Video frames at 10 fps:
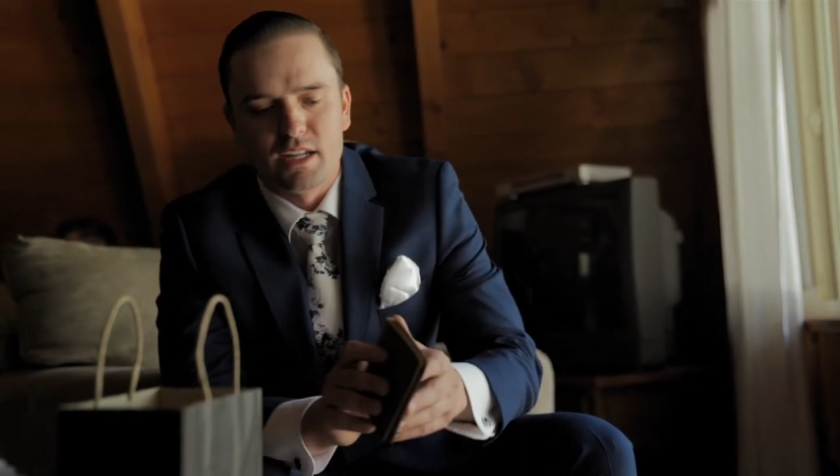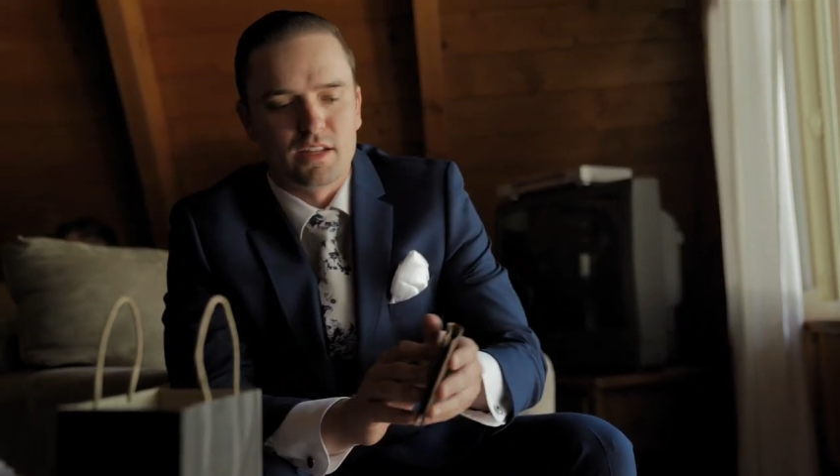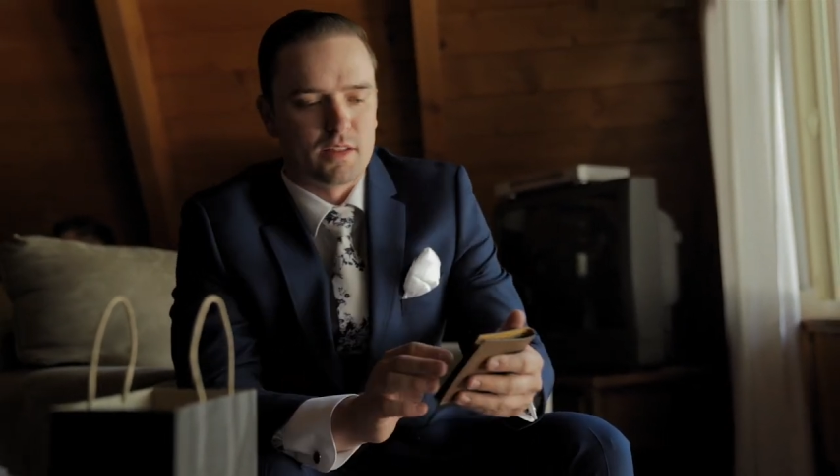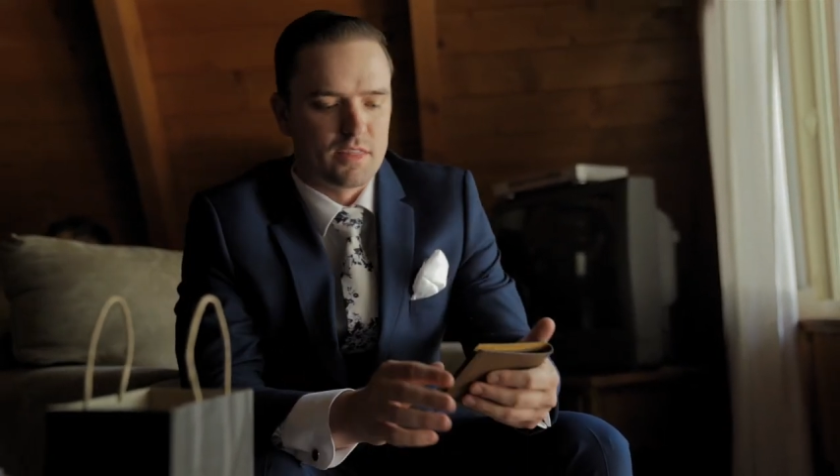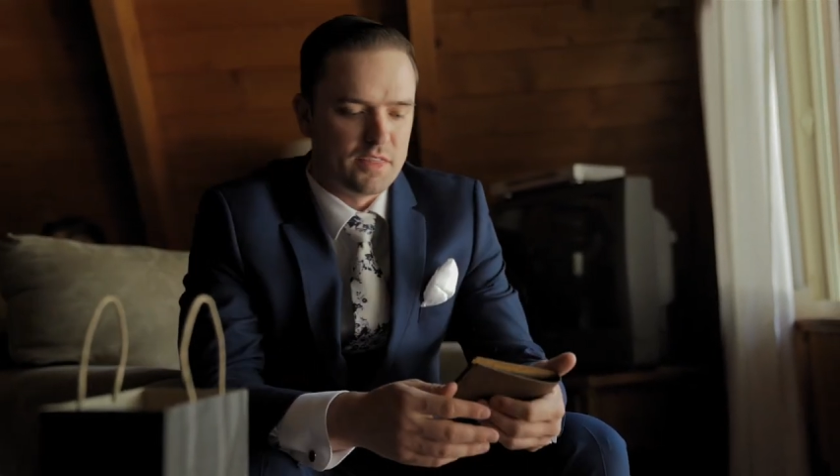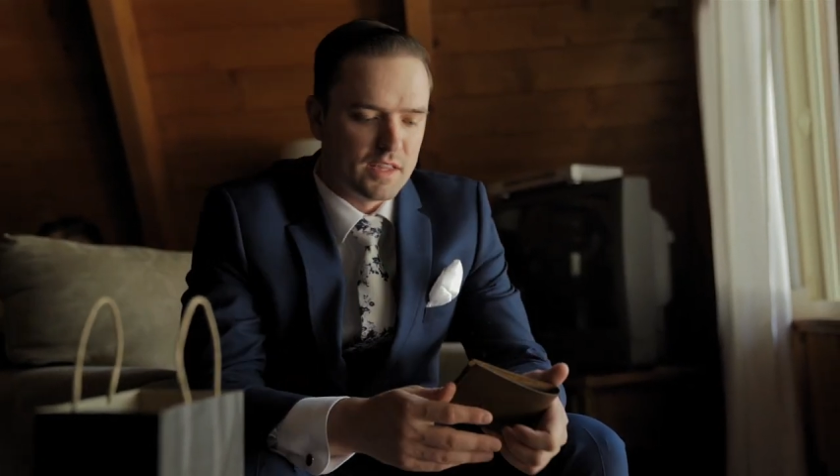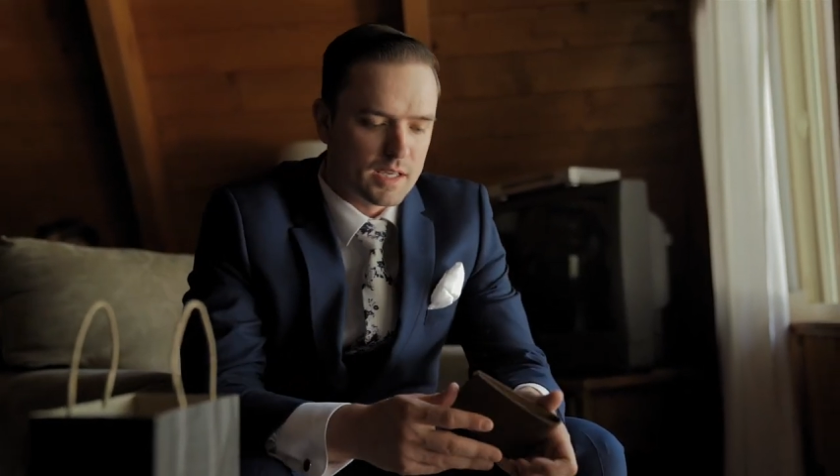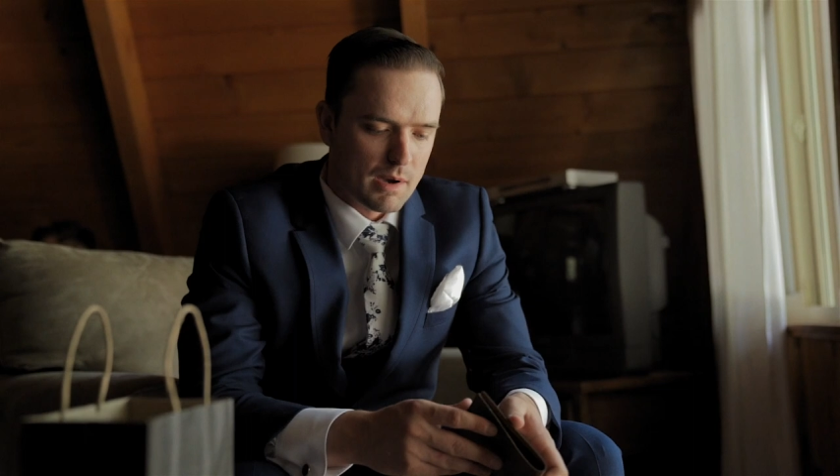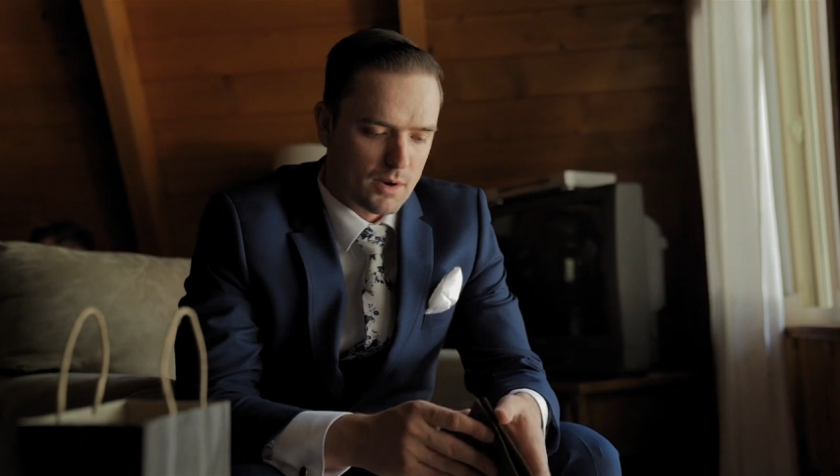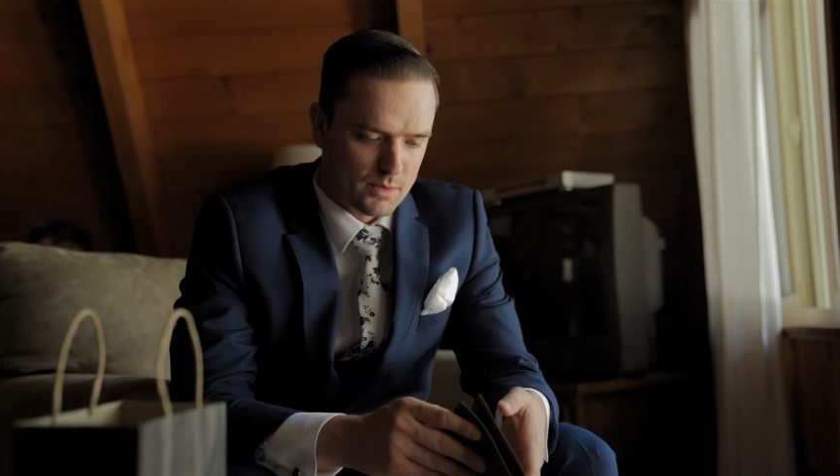grow as a
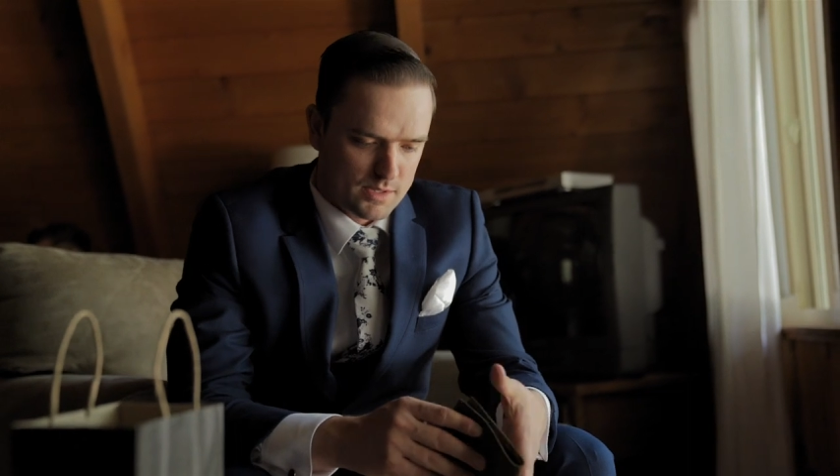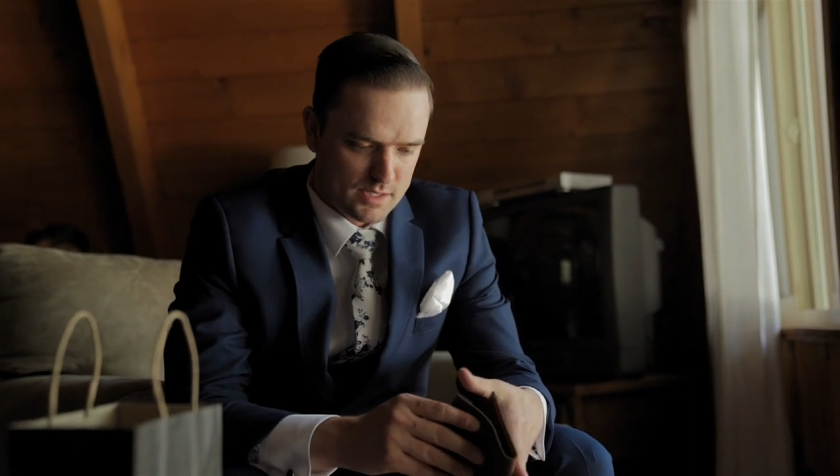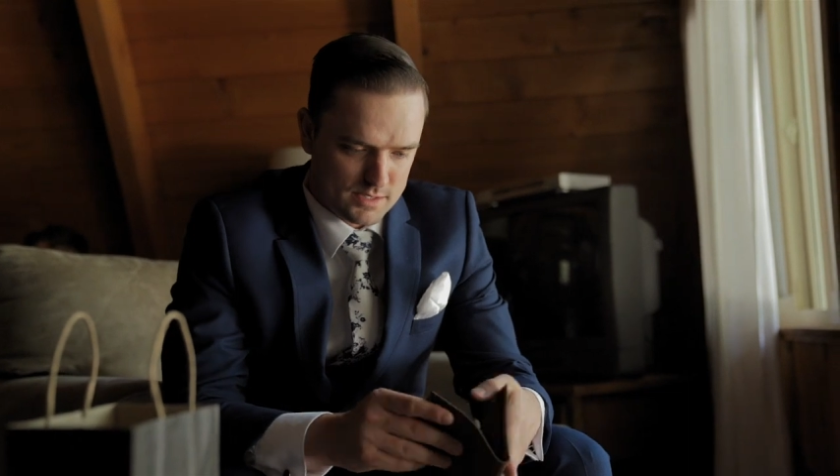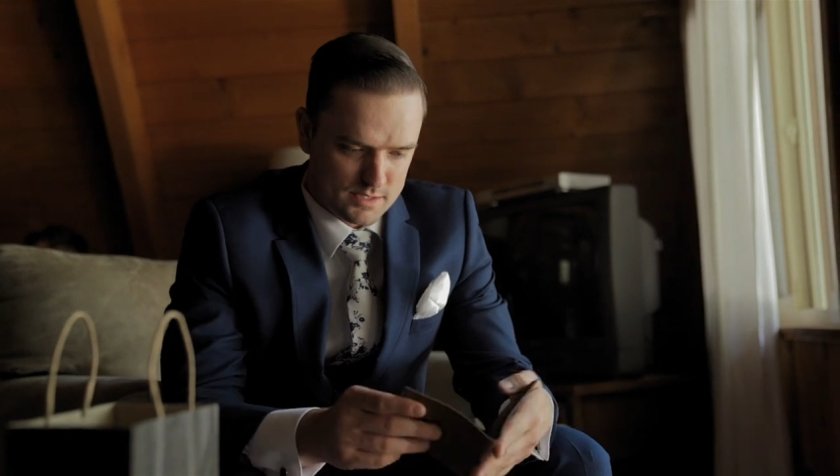person,